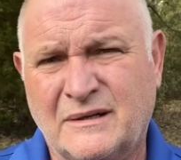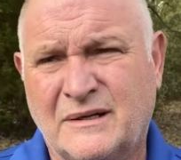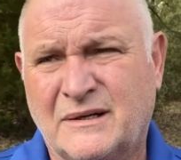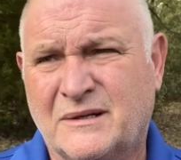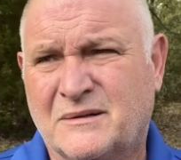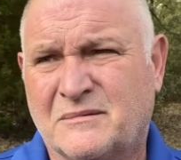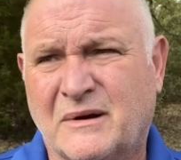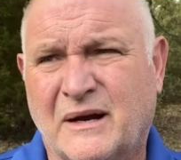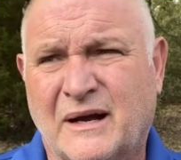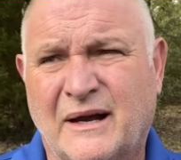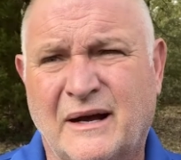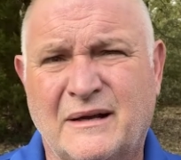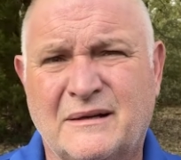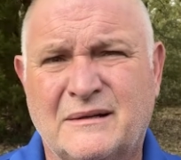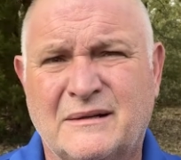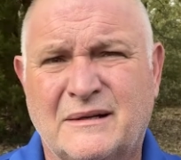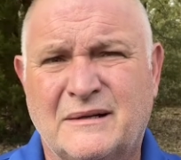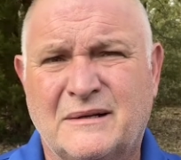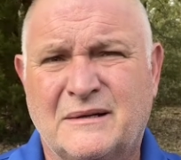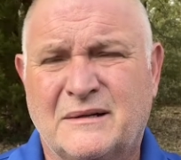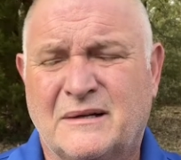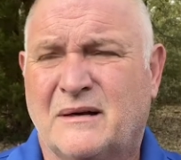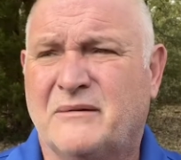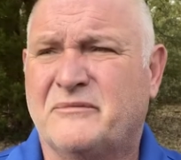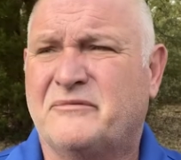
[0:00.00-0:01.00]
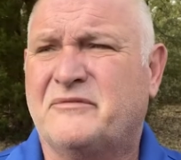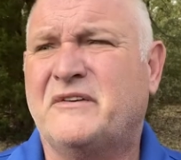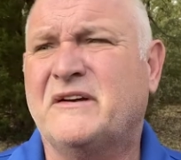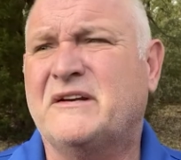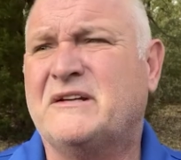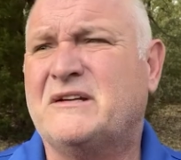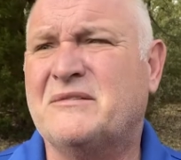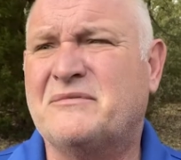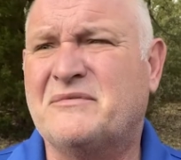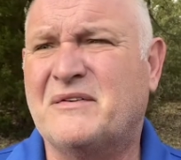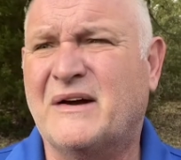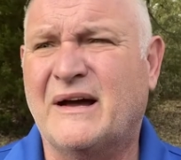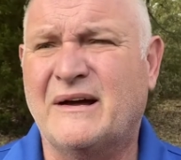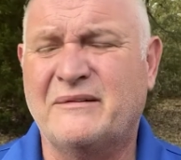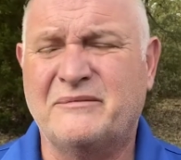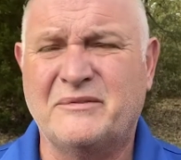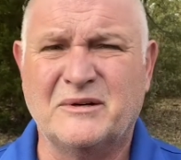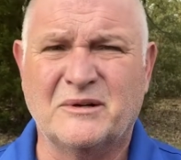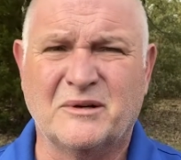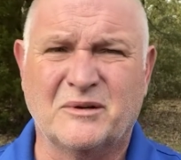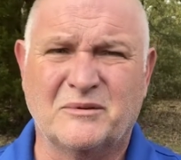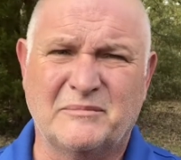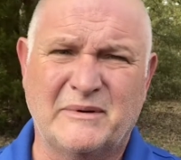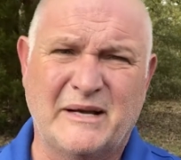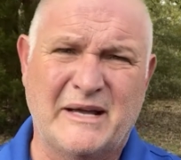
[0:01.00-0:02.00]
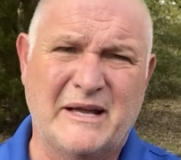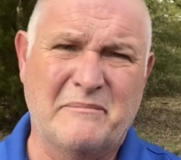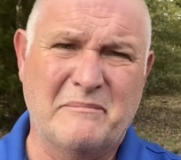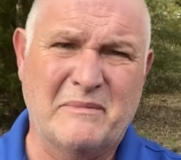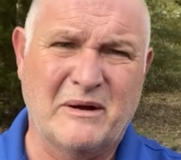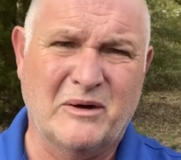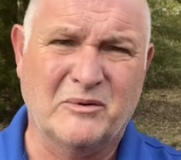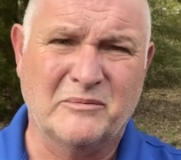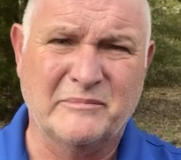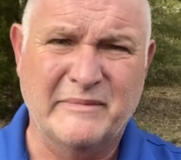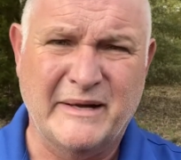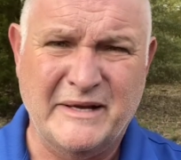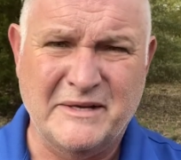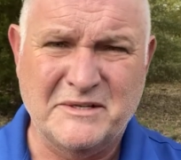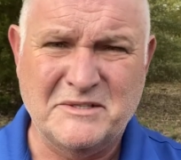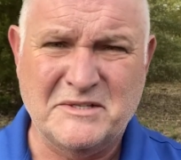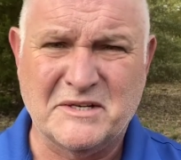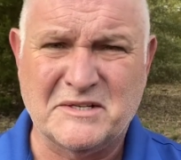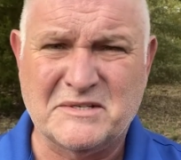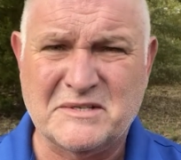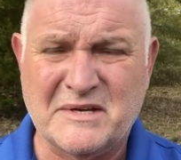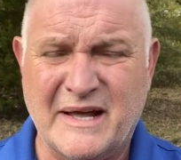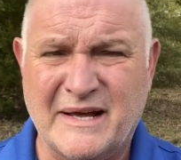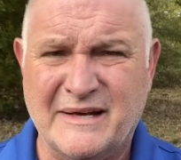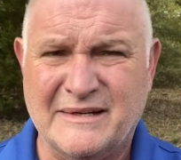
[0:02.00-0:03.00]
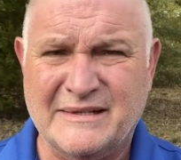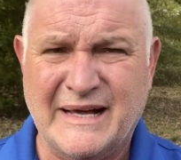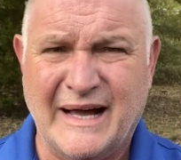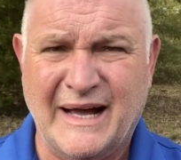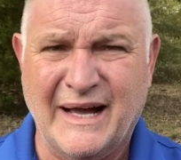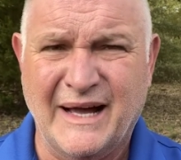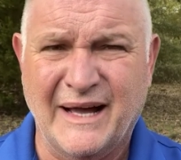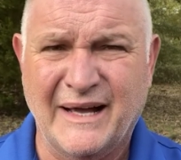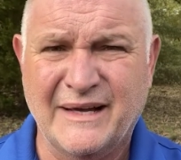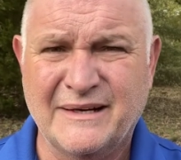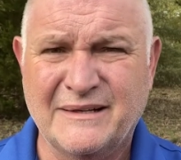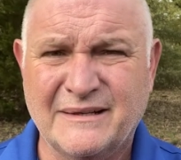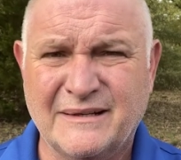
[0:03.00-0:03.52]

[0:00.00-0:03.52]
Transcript: right? I'm a 55-year-old man. My old man just now died,